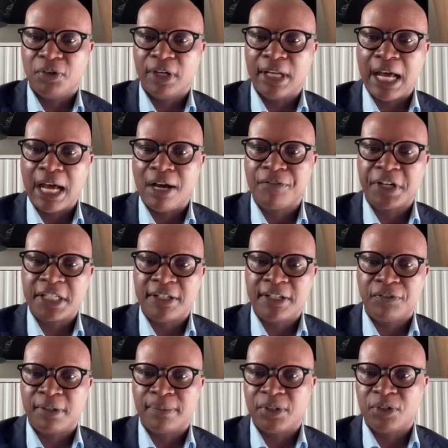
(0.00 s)
On average,
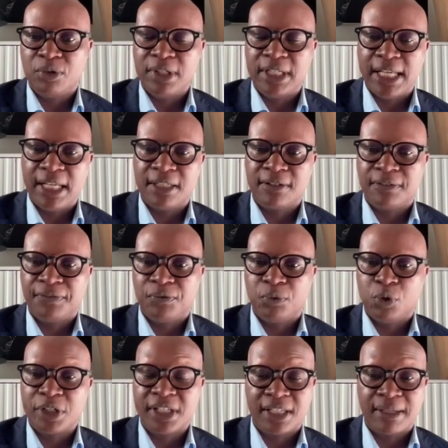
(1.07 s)
they've got about 2 days of
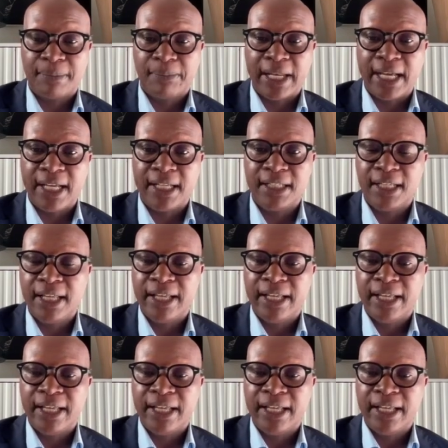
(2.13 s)
water supply,